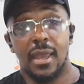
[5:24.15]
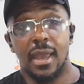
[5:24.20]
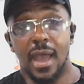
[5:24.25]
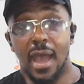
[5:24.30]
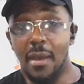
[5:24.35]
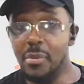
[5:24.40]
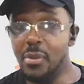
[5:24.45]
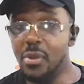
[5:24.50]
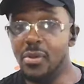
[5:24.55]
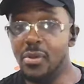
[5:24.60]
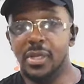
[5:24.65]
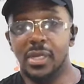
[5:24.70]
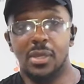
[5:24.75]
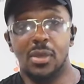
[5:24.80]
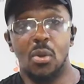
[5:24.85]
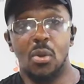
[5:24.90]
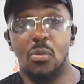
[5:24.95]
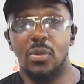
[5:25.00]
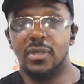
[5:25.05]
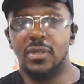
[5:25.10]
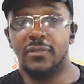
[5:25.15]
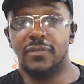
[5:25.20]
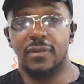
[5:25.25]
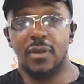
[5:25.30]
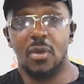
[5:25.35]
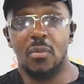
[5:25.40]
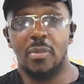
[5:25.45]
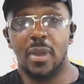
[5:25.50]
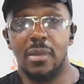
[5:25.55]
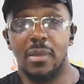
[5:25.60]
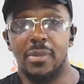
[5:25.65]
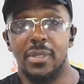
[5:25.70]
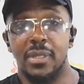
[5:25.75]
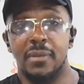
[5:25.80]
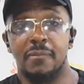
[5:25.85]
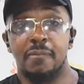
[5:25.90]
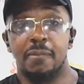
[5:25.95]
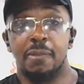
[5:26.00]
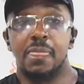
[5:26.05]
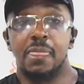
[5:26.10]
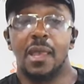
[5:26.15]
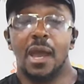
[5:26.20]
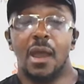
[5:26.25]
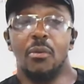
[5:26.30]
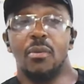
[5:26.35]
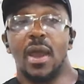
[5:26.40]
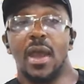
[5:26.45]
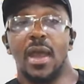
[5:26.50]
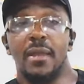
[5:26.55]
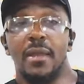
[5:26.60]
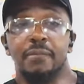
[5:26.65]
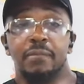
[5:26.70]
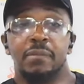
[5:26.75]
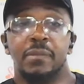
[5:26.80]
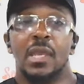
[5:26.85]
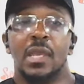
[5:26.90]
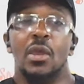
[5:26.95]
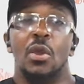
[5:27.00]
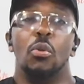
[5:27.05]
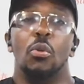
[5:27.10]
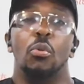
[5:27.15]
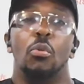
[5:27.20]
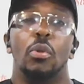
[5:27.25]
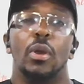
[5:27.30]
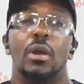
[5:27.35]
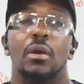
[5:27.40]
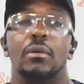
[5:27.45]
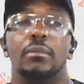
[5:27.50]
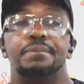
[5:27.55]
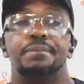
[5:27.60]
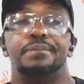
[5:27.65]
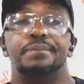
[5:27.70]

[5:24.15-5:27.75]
I'm going to go with the flow, baby. All right. Well,